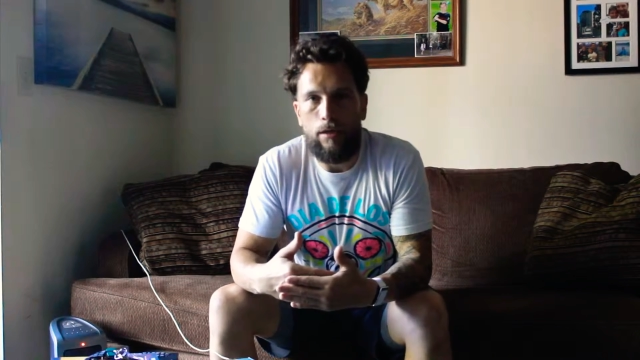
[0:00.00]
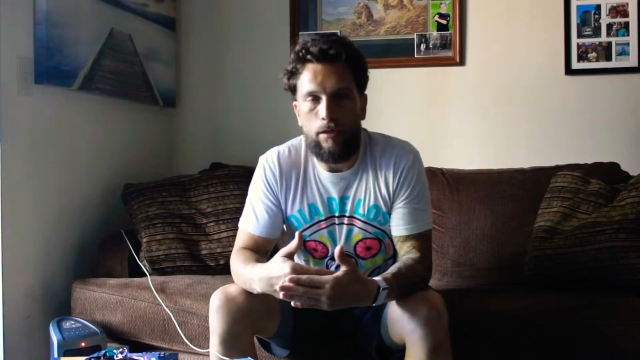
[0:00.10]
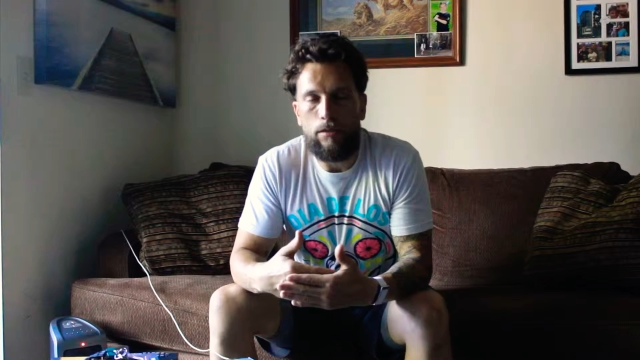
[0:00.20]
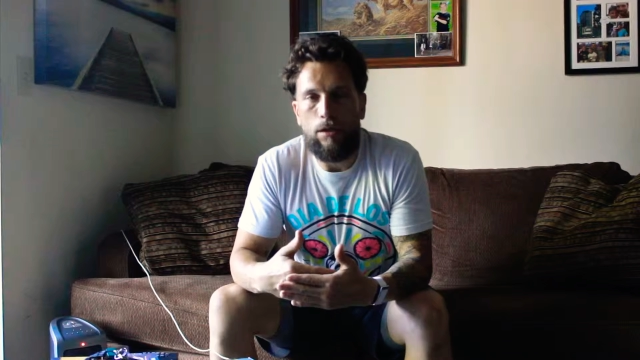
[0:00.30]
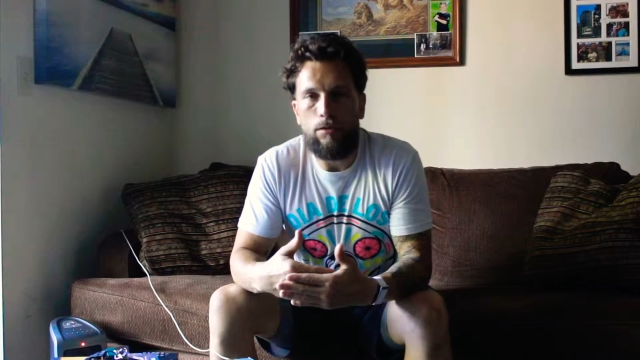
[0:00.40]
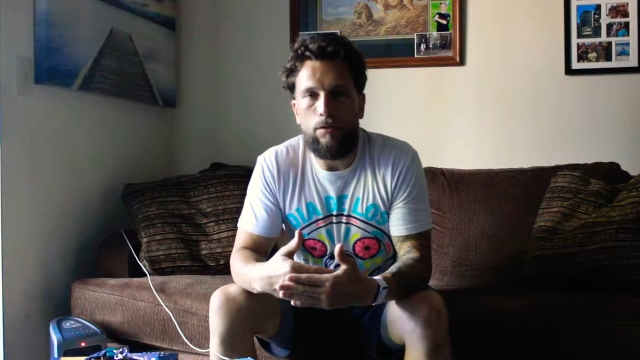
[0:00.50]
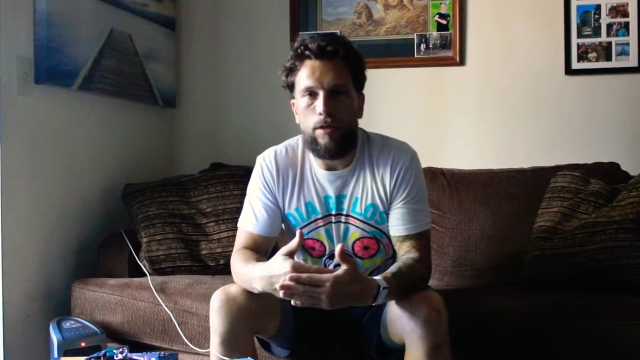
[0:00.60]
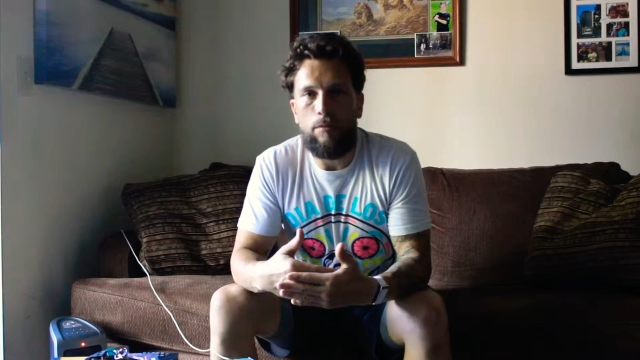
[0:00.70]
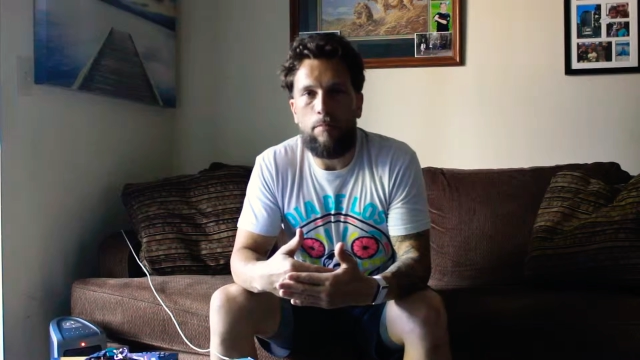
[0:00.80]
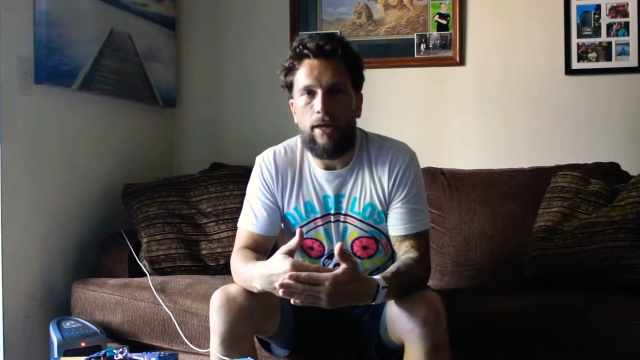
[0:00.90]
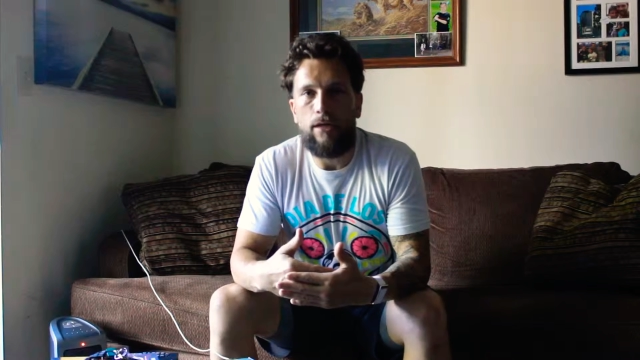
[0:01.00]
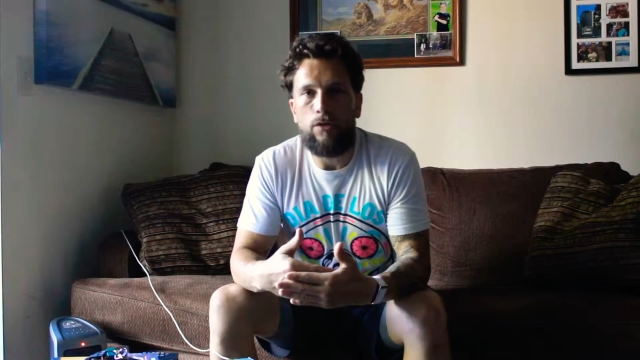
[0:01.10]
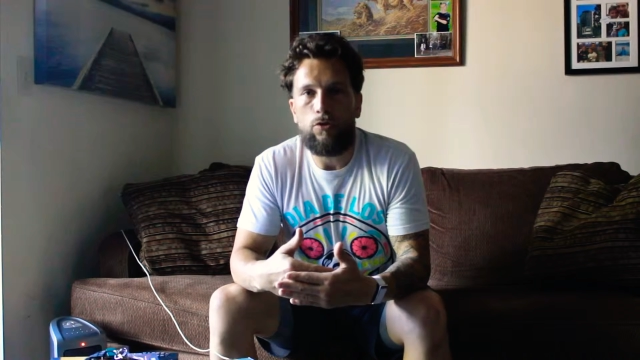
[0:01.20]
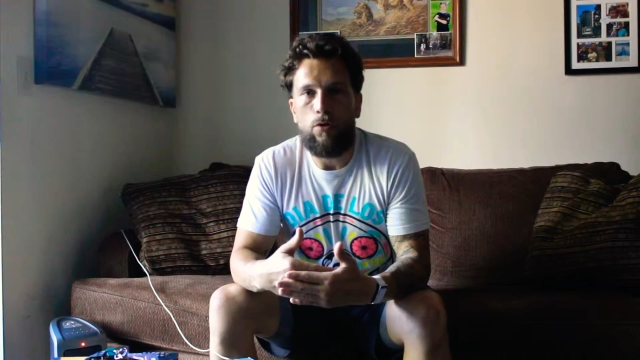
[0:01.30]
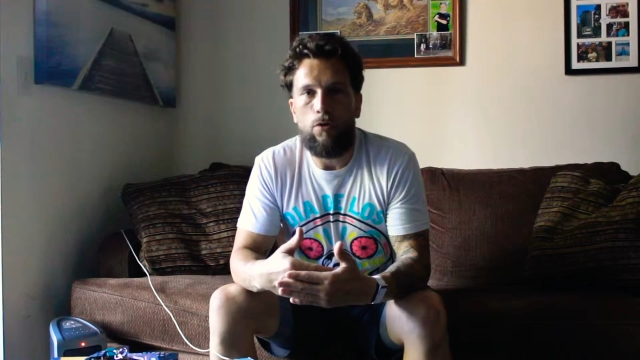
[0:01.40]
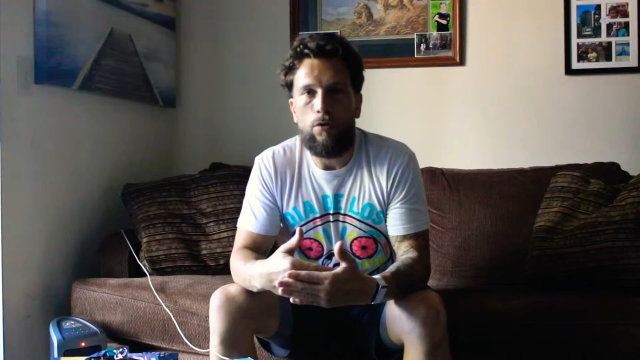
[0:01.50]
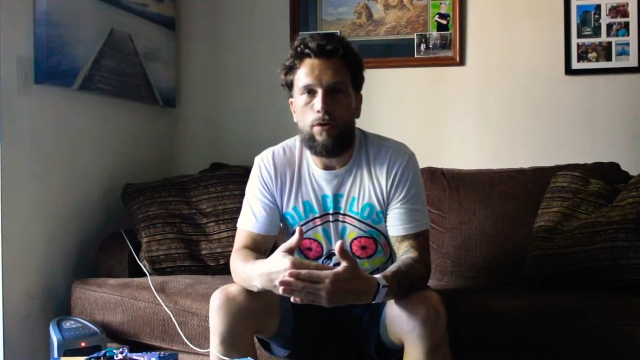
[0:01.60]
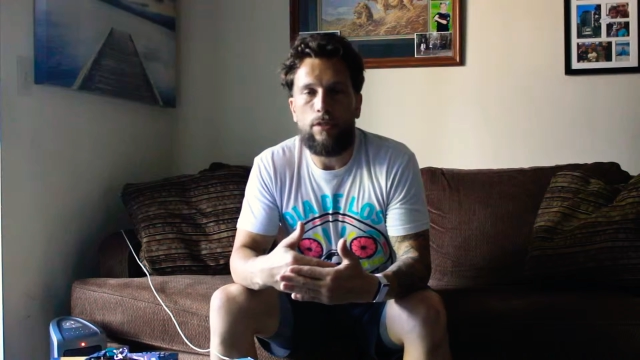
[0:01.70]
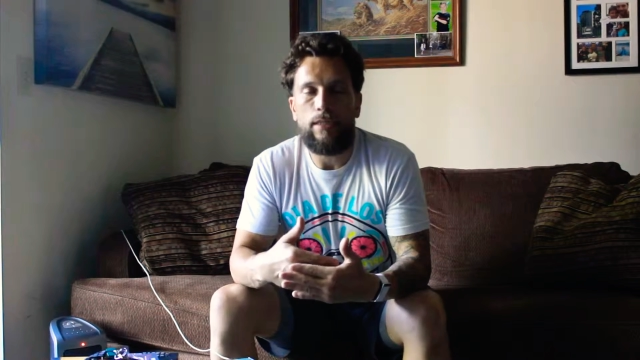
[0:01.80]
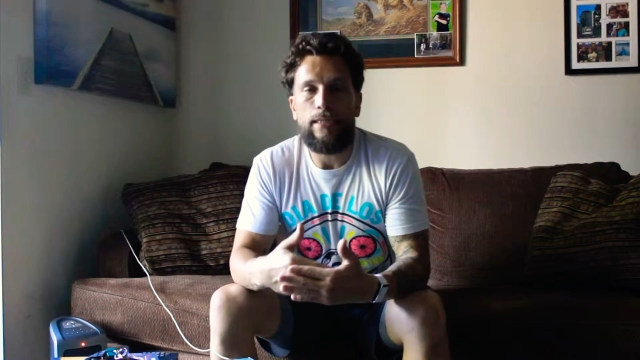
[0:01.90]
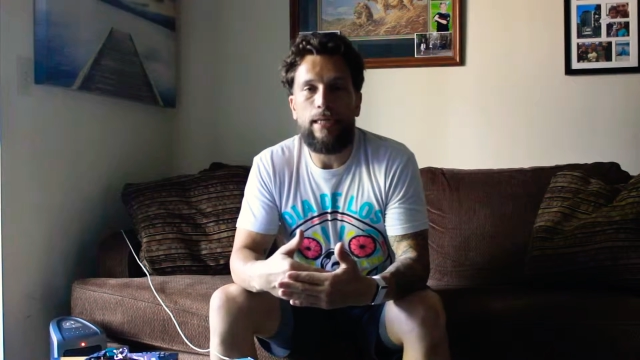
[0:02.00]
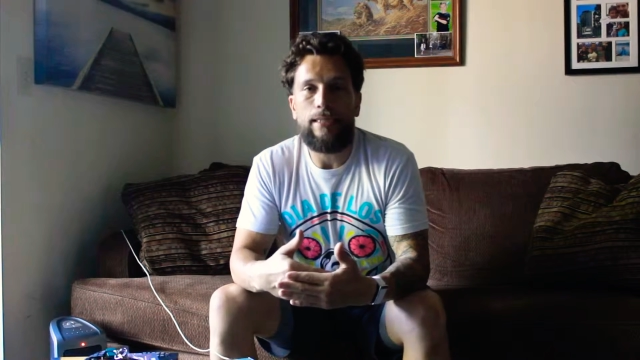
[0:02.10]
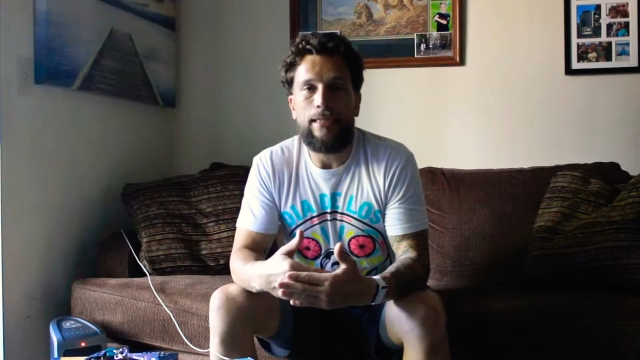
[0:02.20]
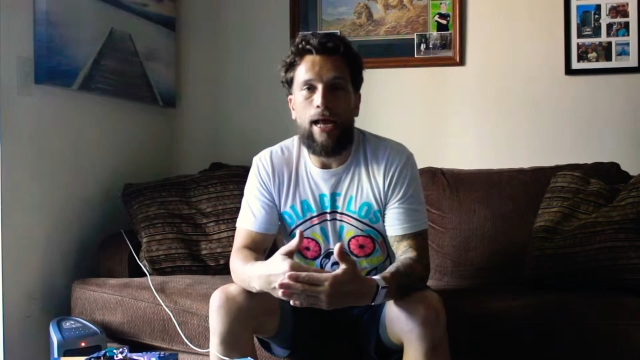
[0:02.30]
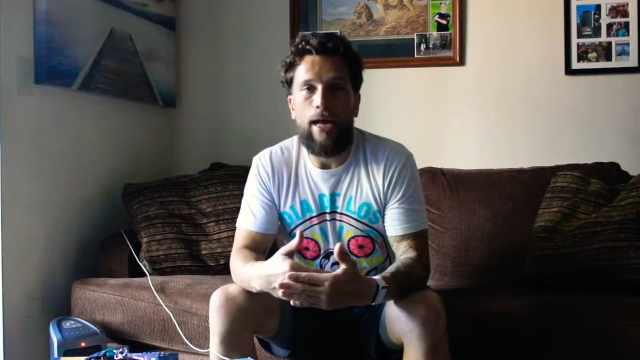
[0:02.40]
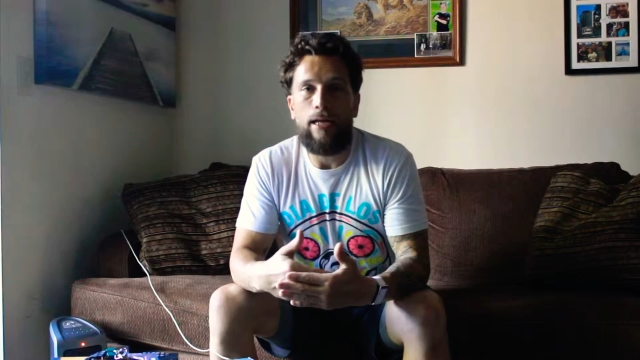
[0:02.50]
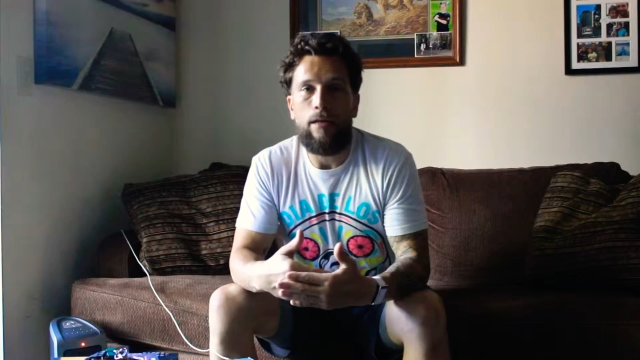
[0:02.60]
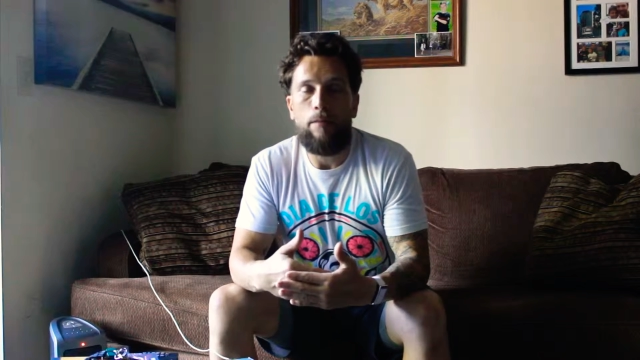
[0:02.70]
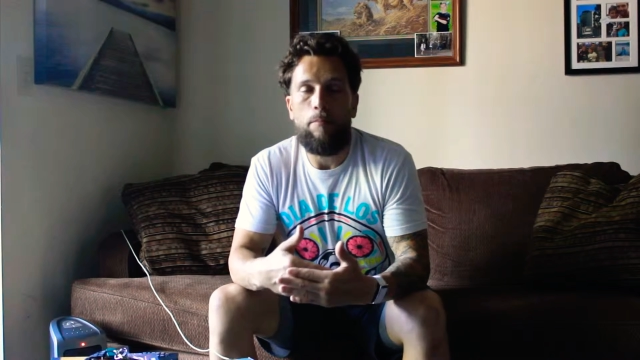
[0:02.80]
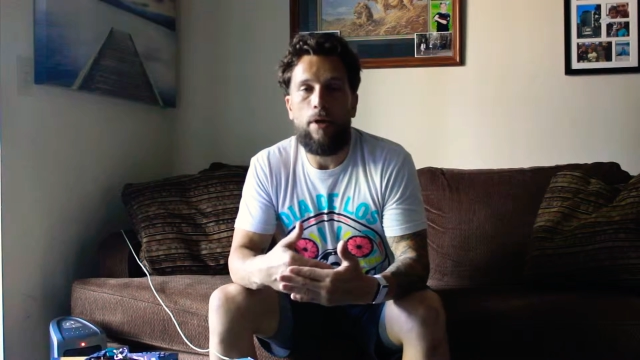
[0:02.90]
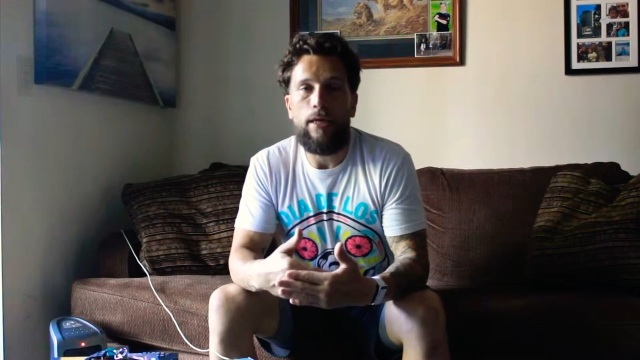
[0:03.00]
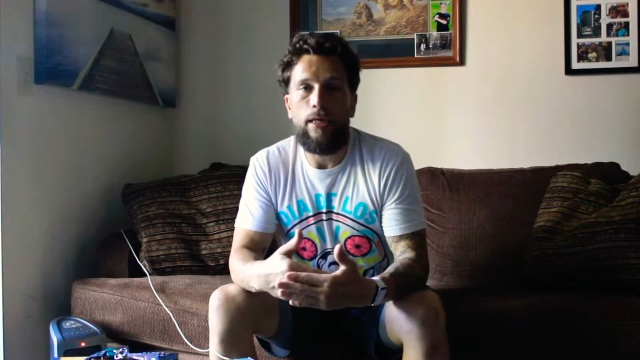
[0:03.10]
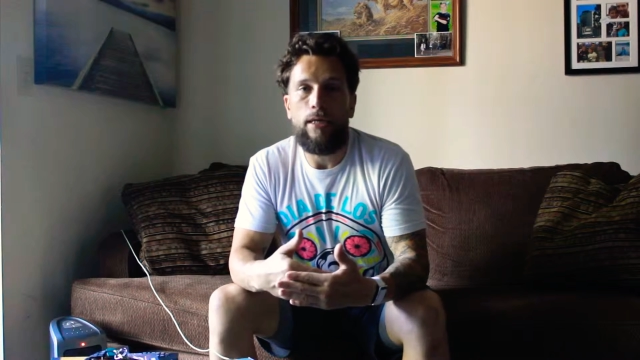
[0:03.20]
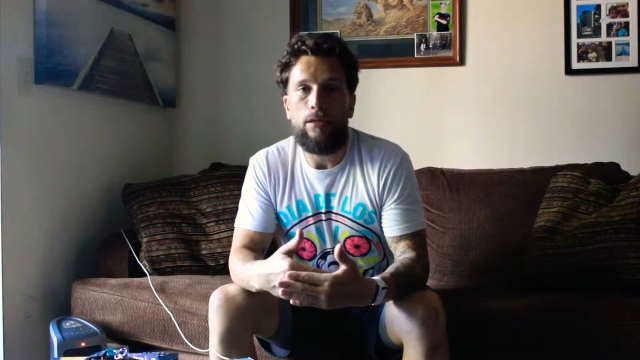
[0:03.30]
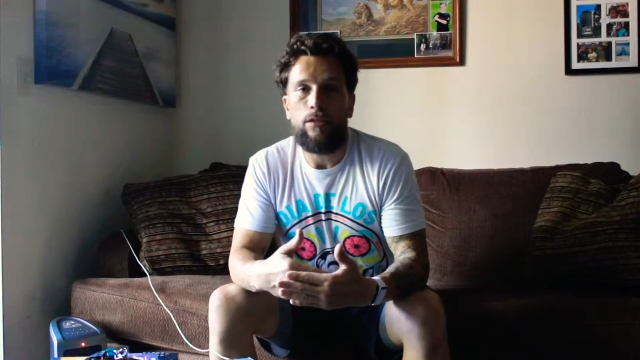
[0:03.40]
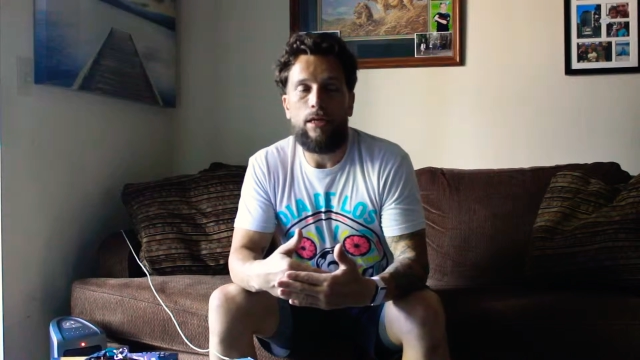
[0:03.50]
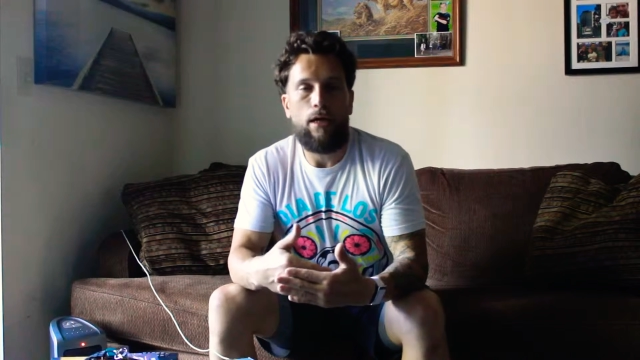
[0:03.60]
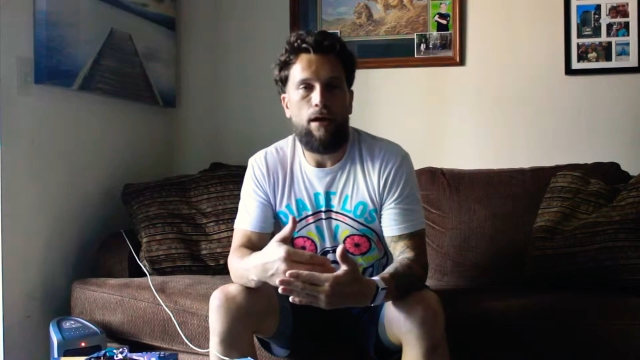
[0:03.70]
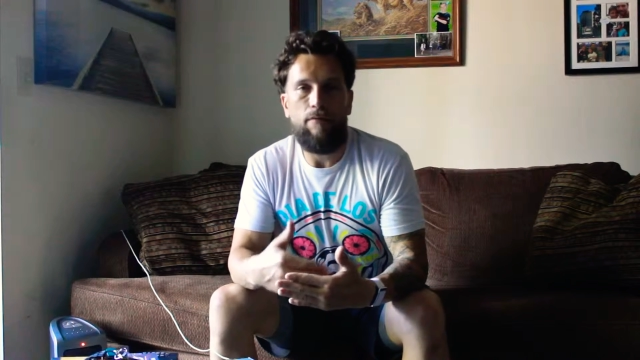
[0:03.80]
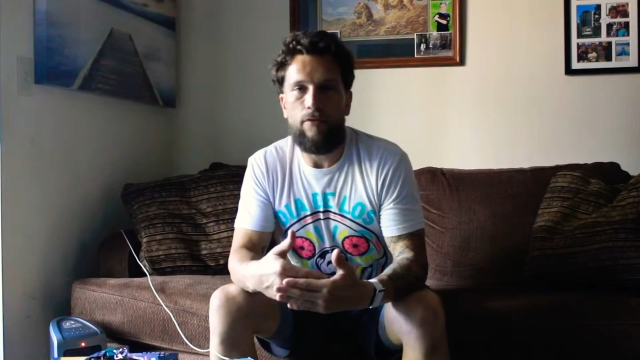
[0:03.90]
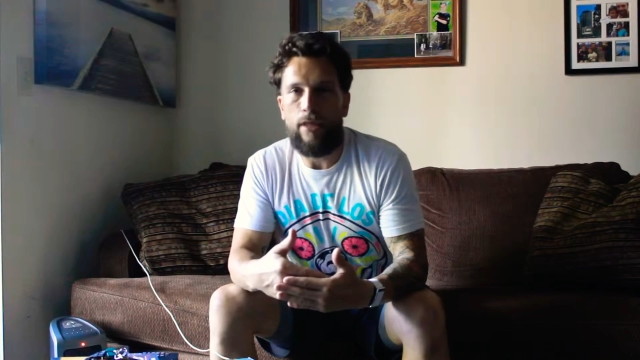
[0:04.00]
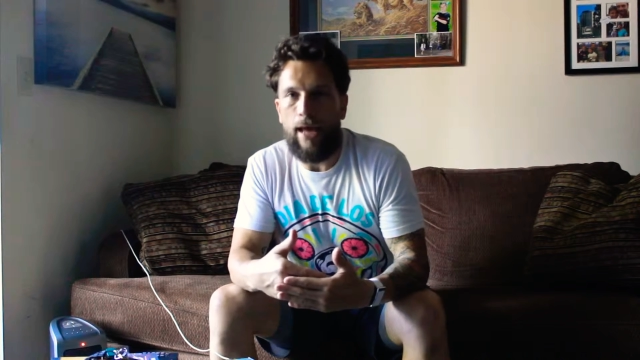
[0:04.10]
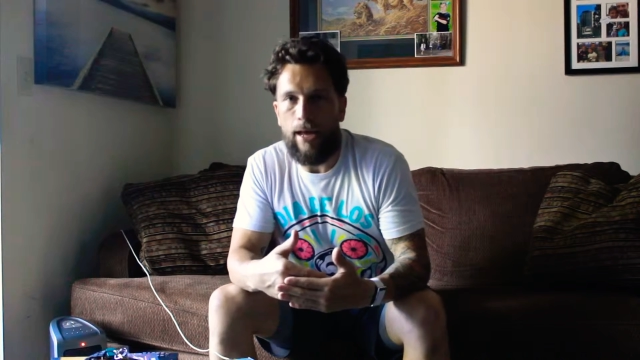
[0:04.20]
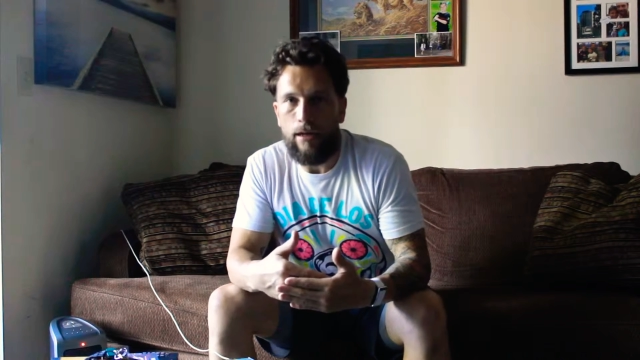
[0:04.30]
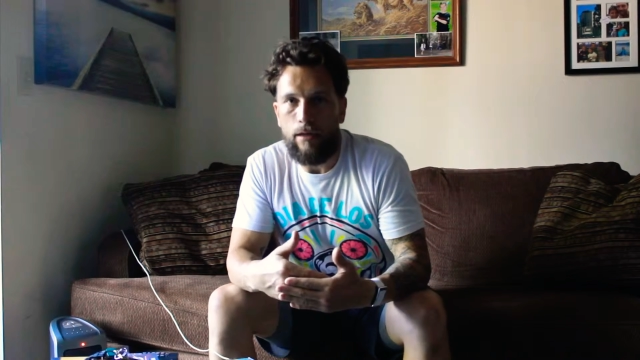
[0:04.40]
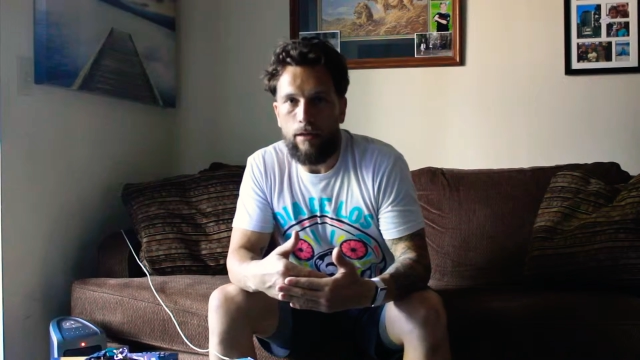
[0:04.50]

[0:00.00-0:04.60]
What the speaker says: It's also in my control to set aside money to cover that.